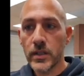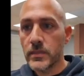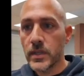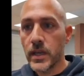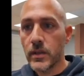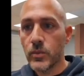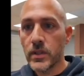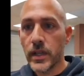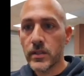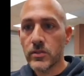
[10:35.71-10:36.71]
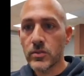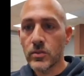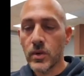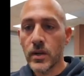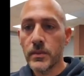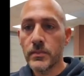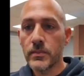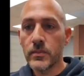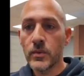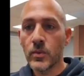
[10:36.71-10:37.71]
Again, we'd like to
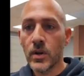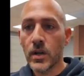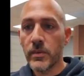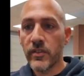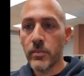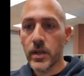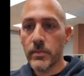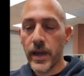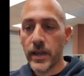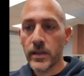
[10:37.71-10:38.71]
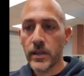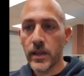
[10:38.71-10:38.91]
welcome everybody back,